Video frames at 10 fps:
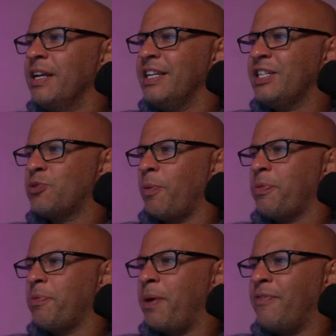He swapped
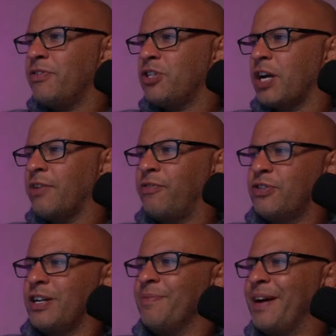the puffer jacket for
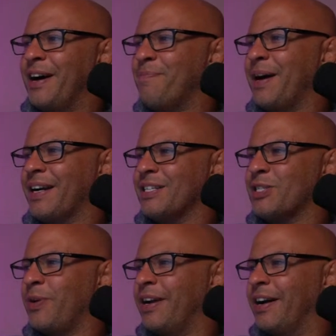some alpaca
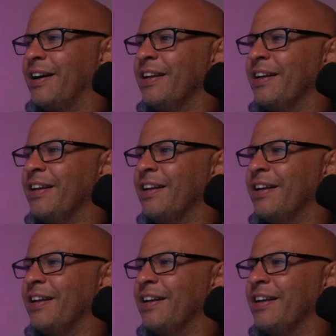sweater.